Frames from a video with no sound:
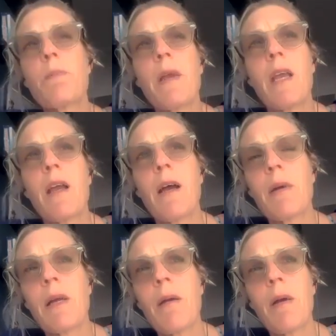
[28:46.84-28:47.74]
be, I
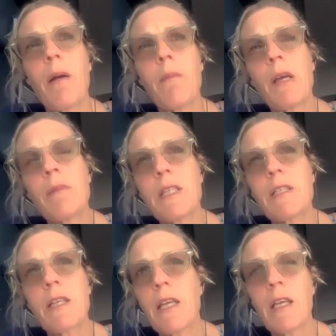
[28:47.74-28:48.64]
mean, I'm
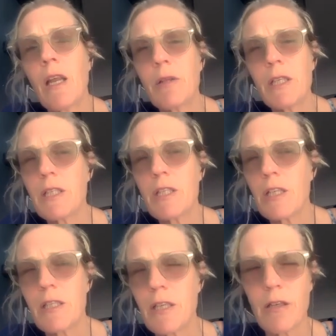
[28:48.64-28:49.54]
just thinking now, this is
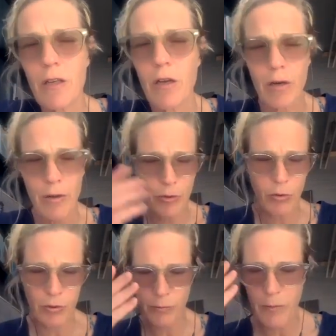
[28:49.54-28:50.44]
just, a
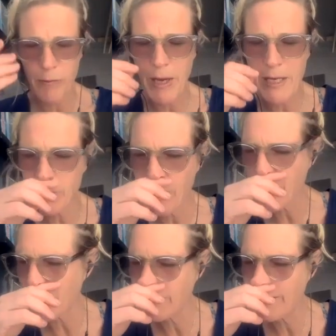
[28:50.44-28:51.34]
thought passing by,
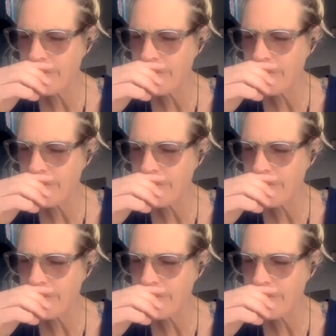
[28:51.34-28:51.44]
but